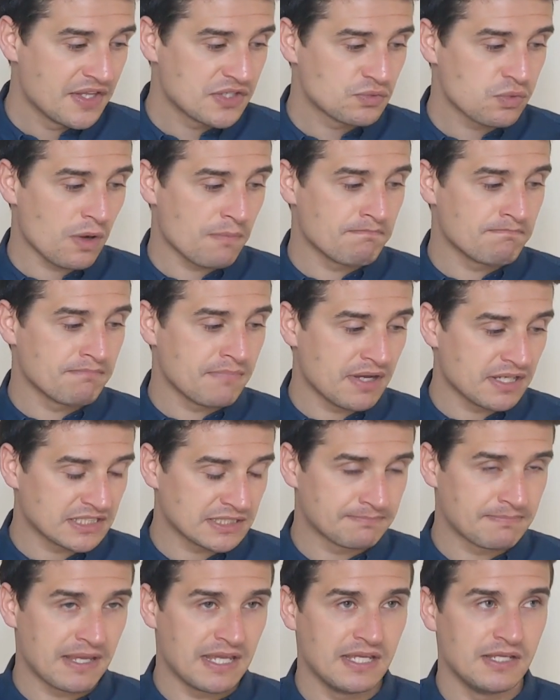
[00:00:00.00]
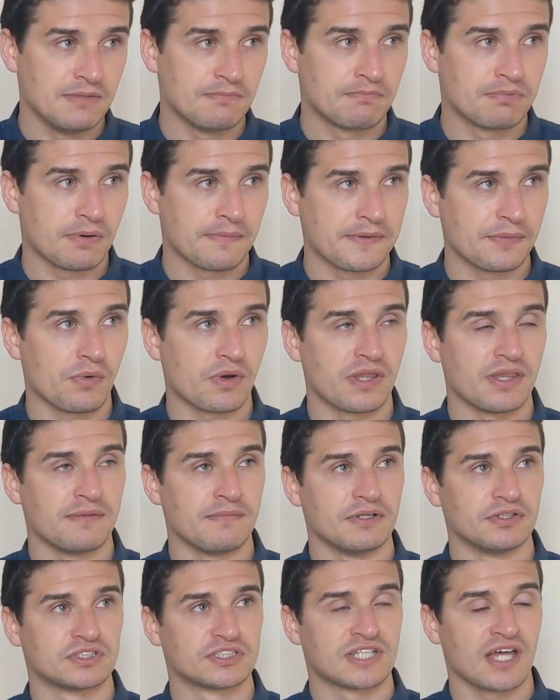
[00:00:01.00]
This one must be probably one of
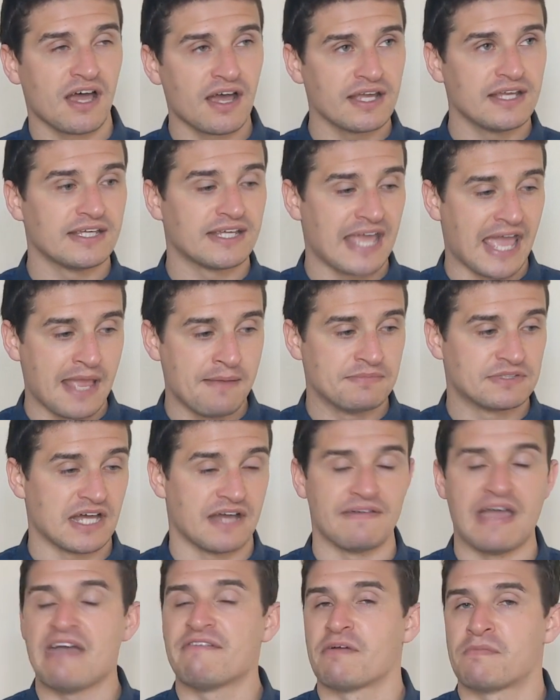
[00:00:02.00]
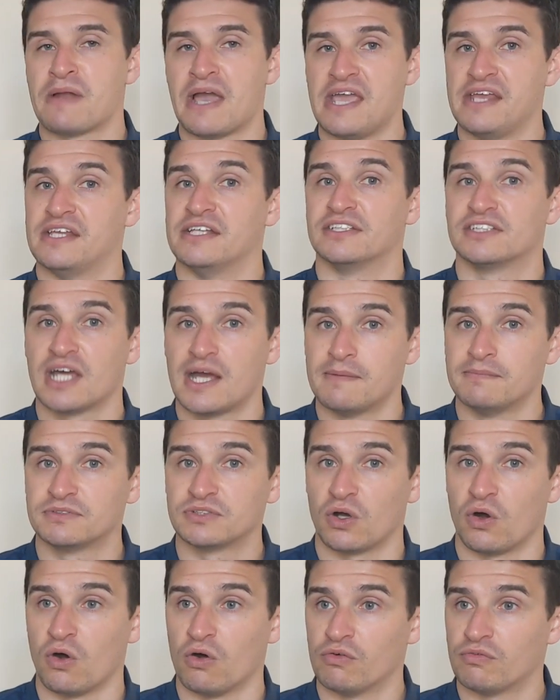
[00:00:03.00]
the most tight games I've ever played in
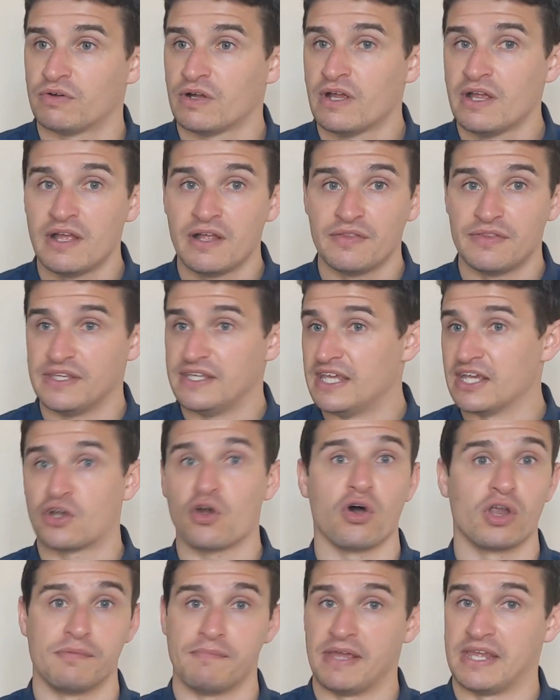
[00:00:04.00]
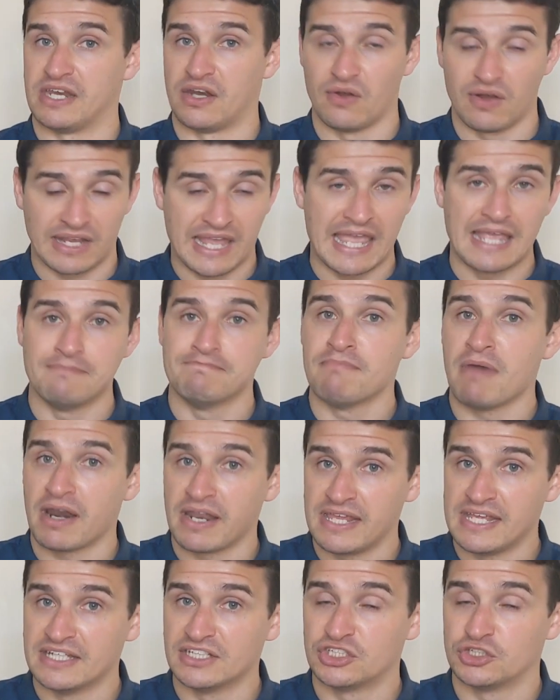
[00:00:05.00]
terms of the economy, you know, getting
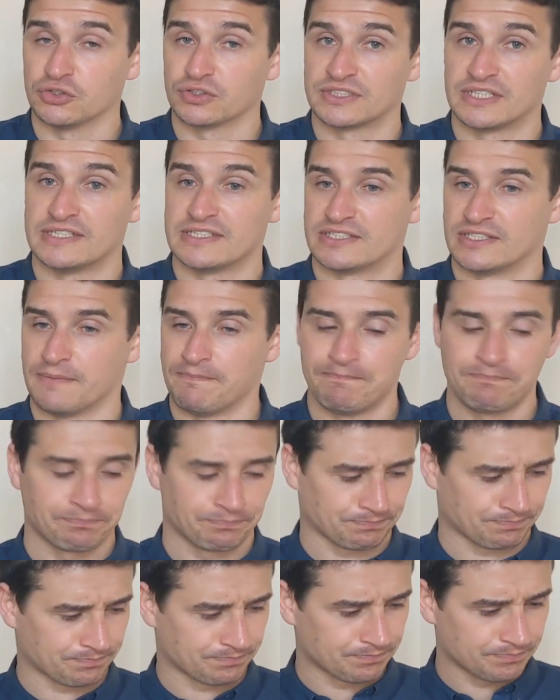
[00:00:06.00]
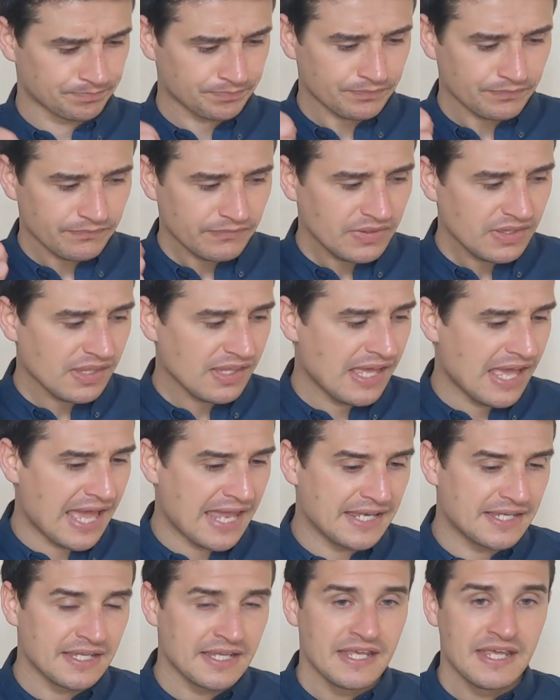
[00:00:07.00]
money into your system.
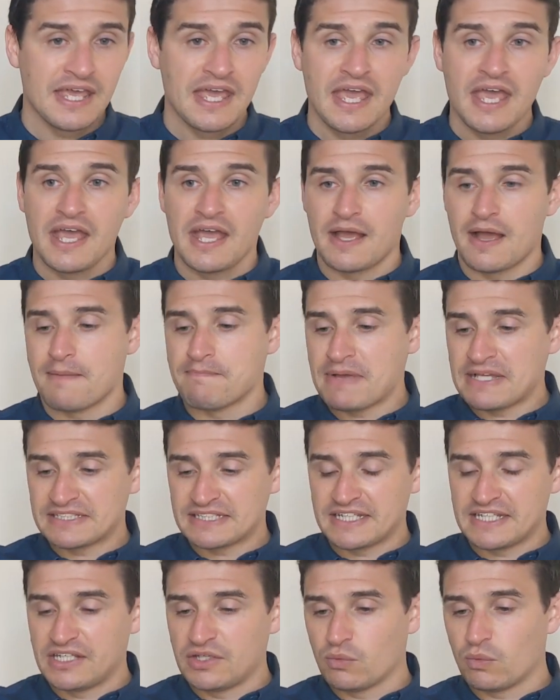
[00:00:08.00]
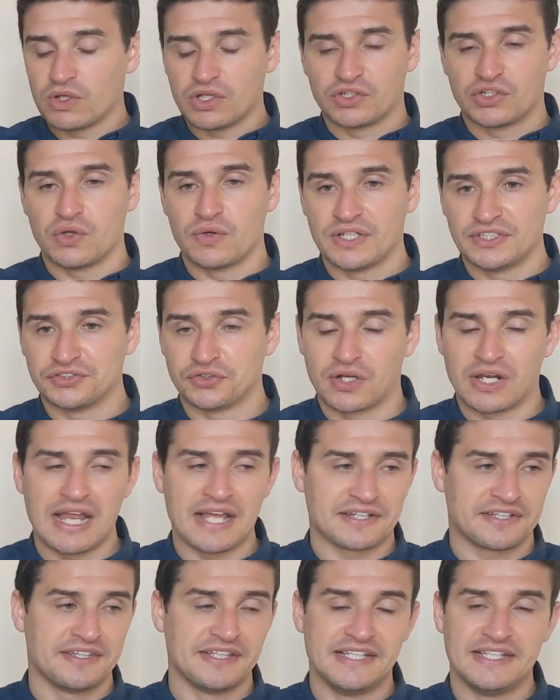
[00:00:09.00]
And basically what you're doing is you're
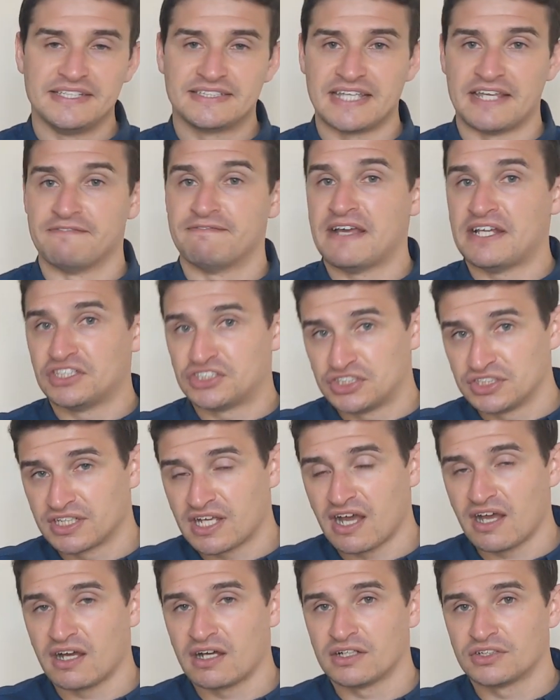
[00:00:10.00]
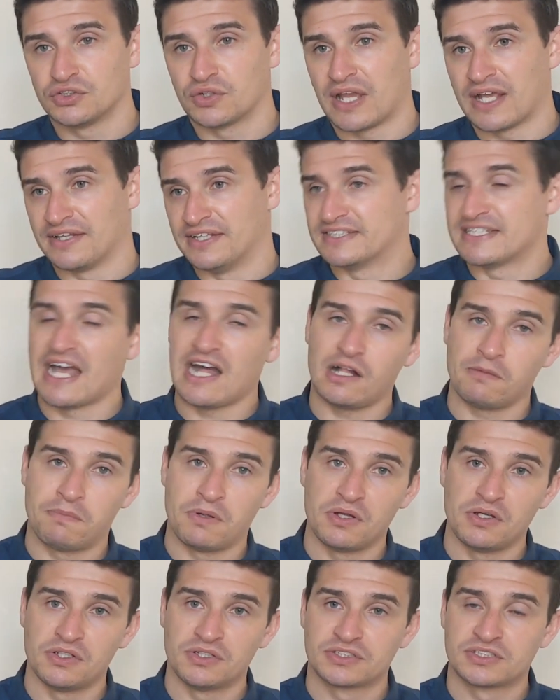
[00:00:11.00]
collecting these invention cards, you're getting these
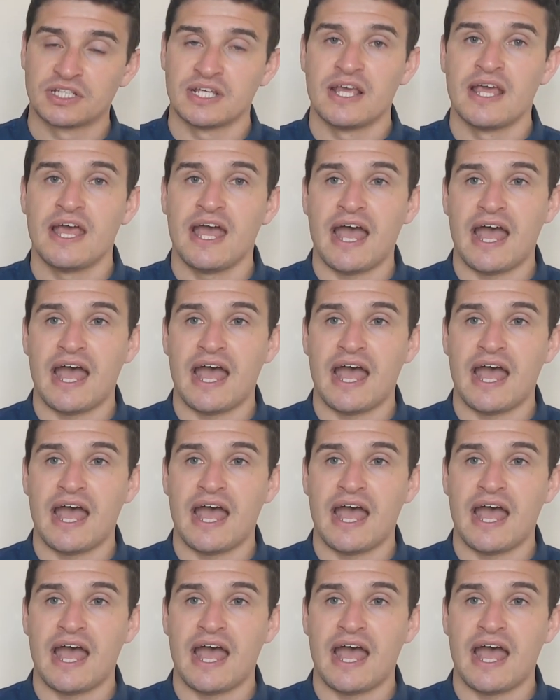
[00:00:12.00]
helpers,